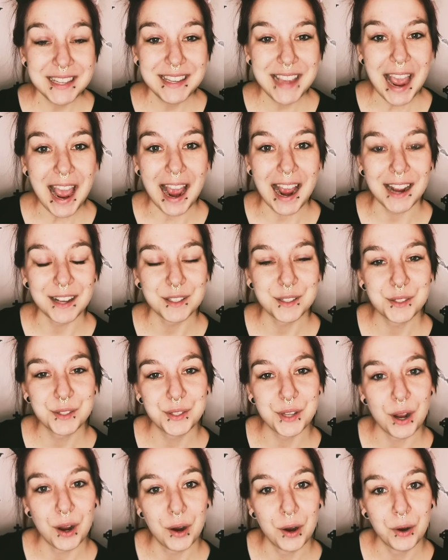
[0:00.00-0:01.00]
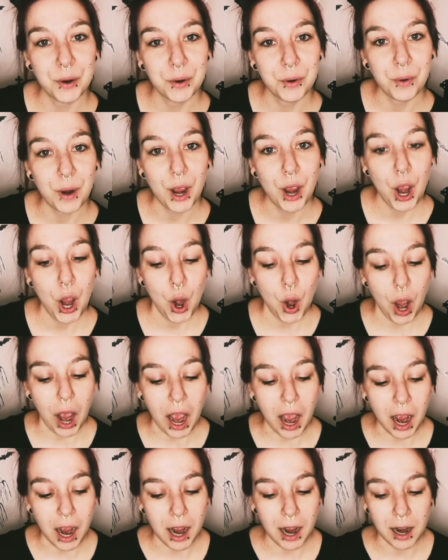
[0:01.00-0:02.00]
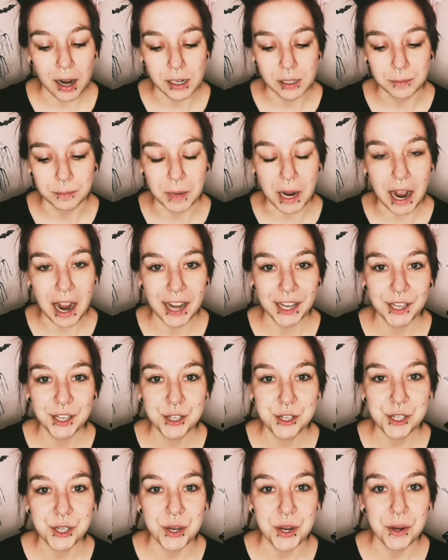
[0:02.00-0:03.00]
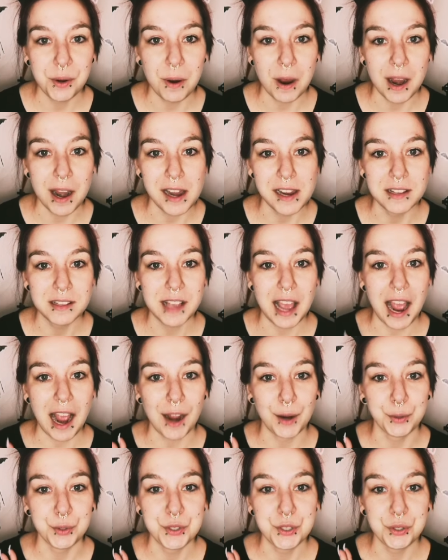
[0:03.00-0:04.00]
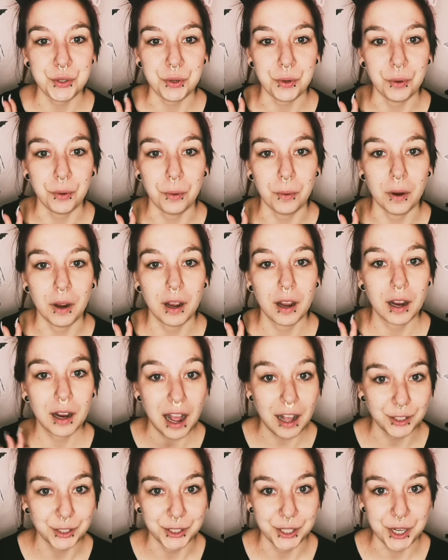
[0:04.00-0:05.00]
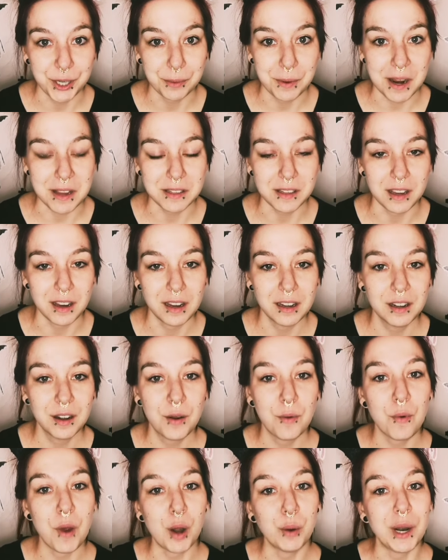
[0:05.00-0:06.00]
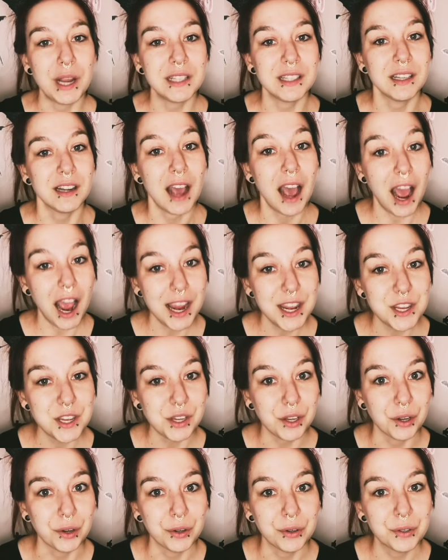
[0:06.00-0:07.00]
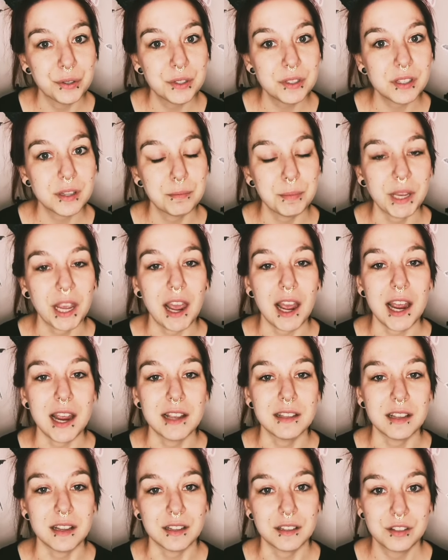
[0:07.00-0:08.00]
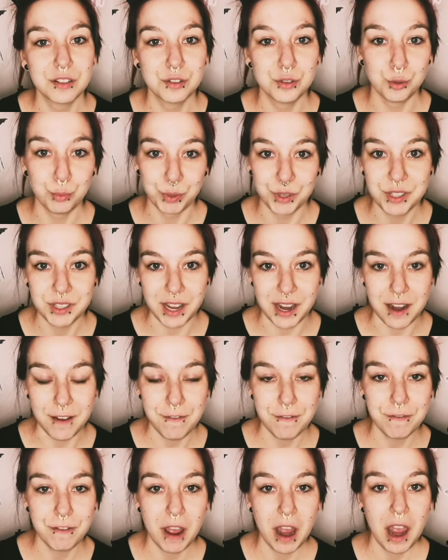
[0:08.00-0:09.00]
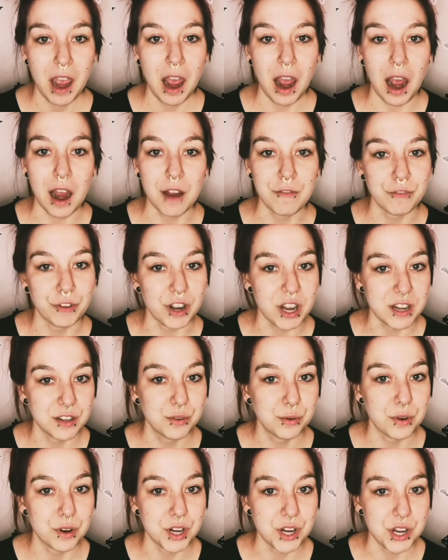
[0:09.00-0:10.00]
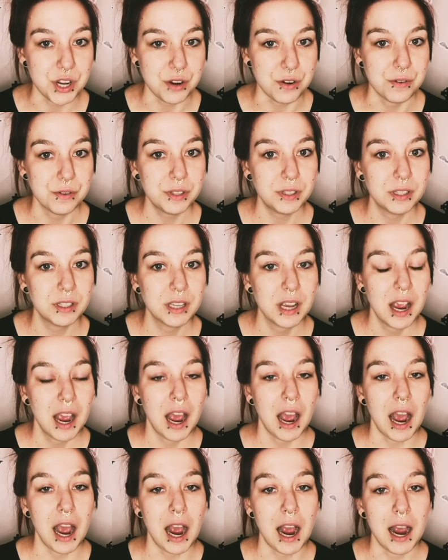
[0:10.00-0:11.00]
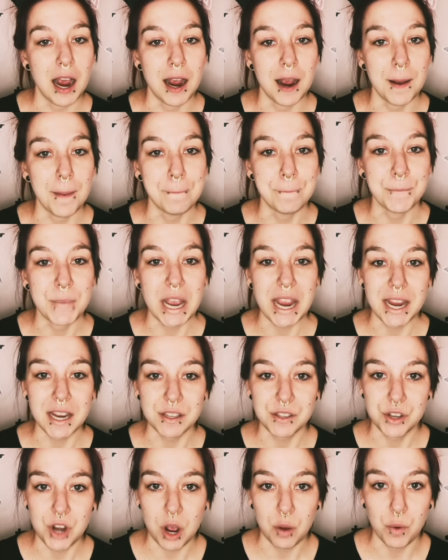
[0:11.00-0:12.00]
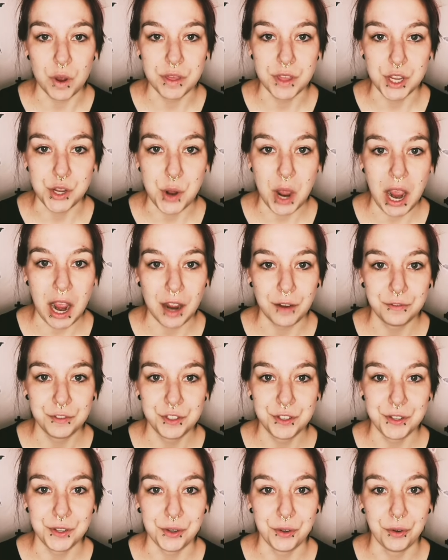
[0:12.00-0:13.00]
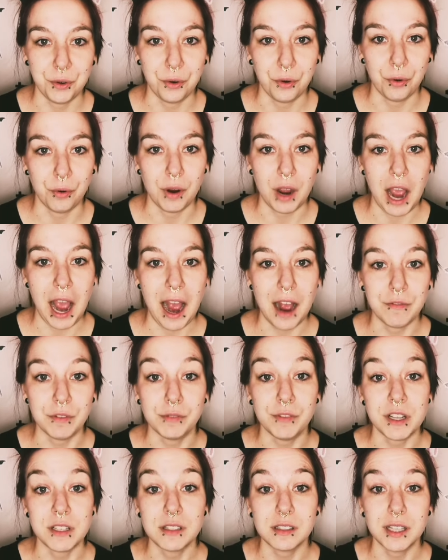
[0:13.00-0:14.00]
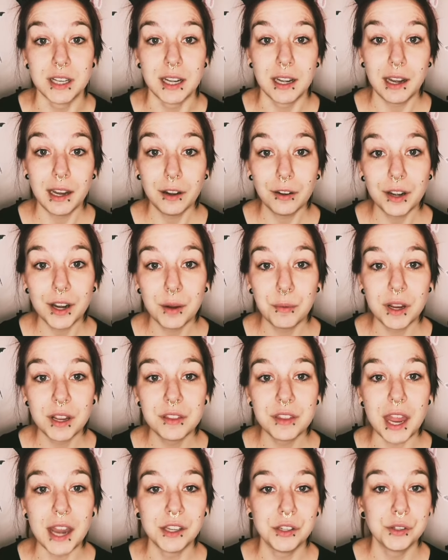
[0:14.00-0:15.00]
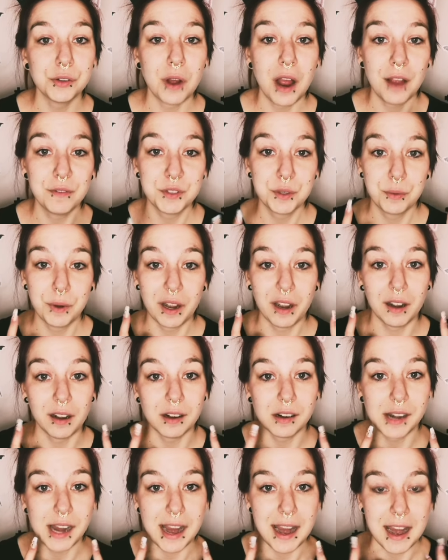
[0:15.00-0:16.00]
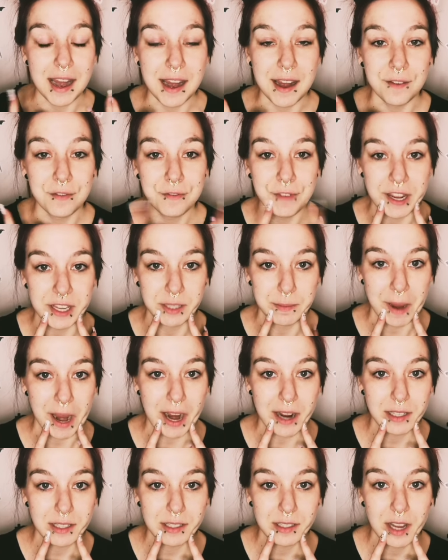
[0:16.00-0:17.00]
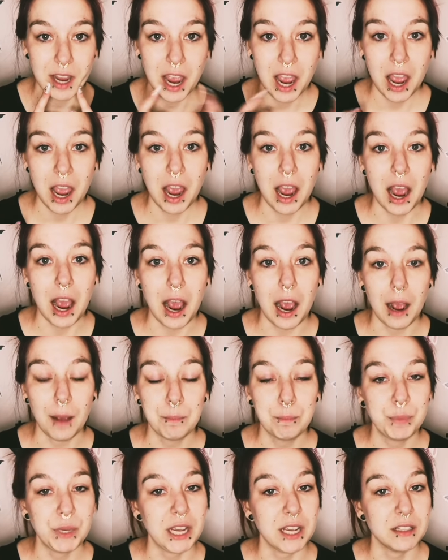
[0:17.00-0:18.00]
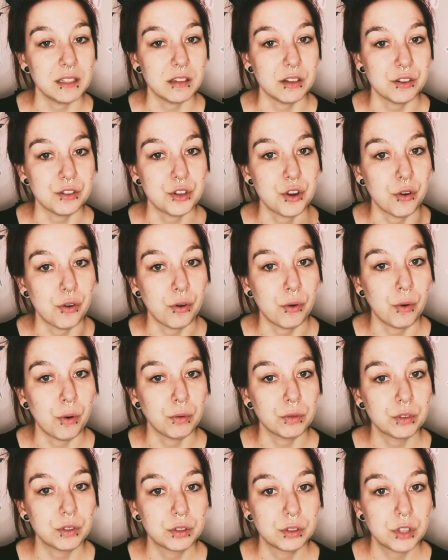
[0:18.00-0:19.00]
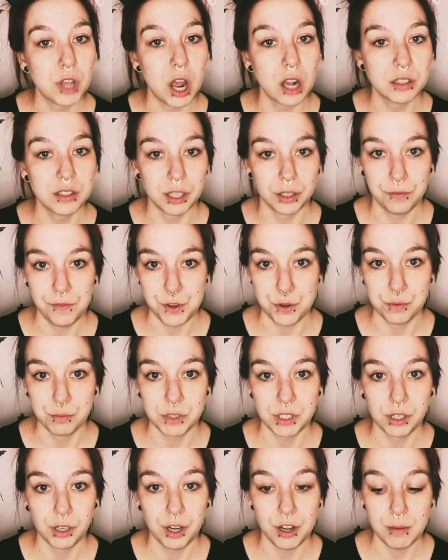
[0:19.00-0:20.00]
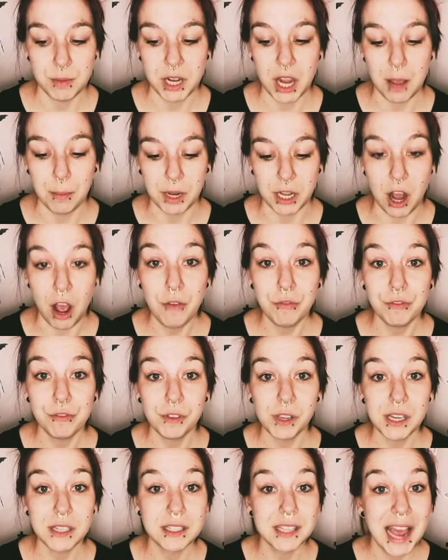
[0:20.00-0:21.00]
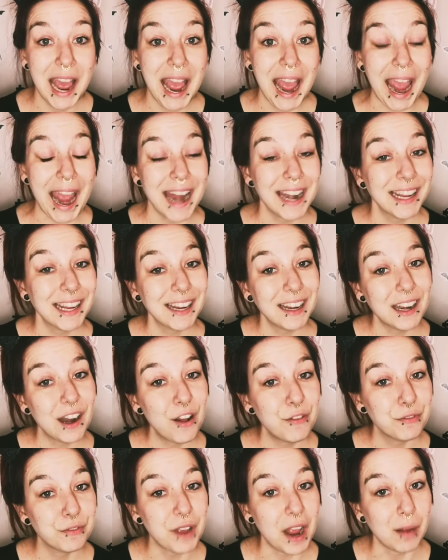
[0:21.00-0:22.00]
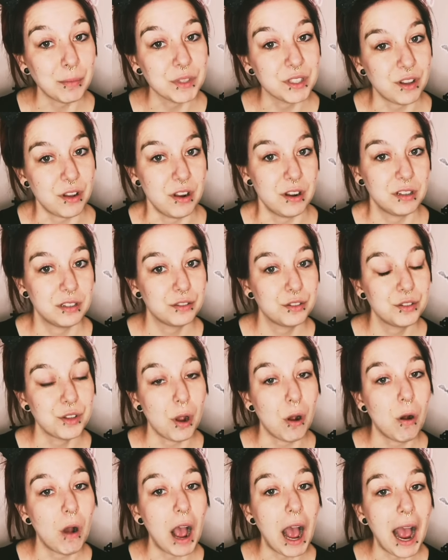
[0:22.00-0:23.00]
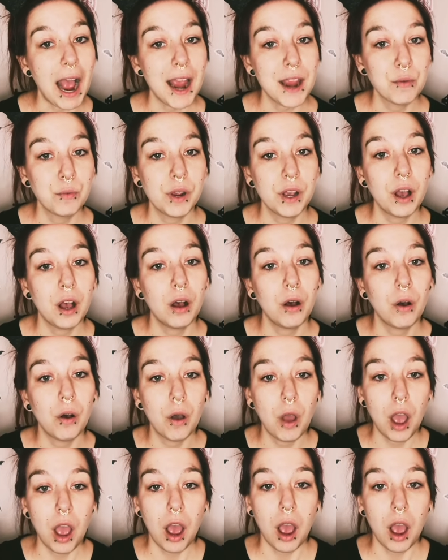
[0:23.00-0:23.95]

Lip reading: Yeah, so I'm going to show you guys how to color your resin, what resin I use, because it's super safe for indoor use. It's not one that you have to have a ventilated area with, and you don't have to wear a face mask because there's no toxic fumes that are going to be coming off of it, and I get it off of Amazon. So I will